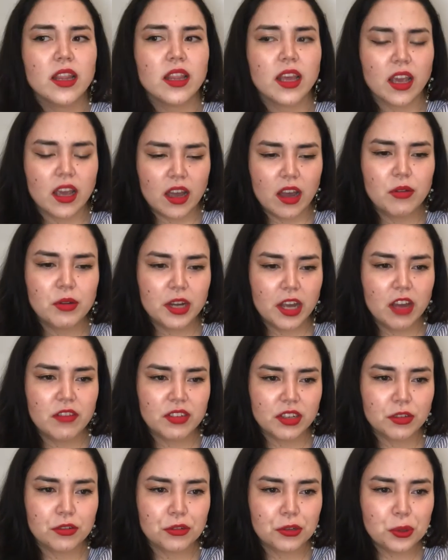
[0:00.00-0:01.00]
Like, I want to
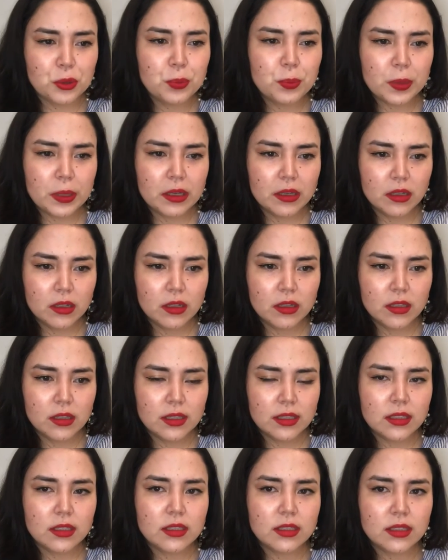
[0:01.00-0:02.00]
have a group
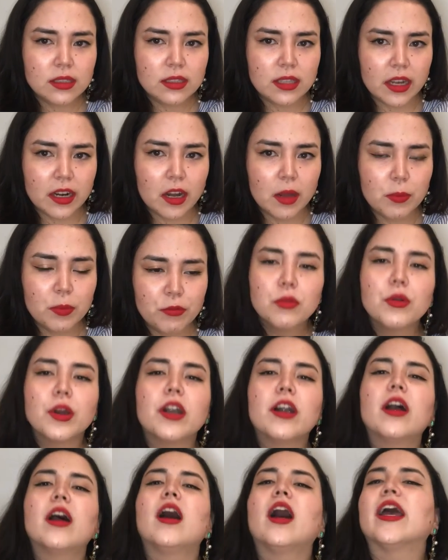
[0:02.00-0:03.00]
set up
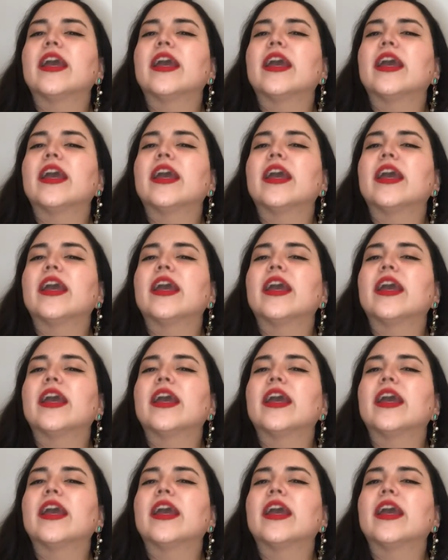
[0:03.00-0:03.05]
where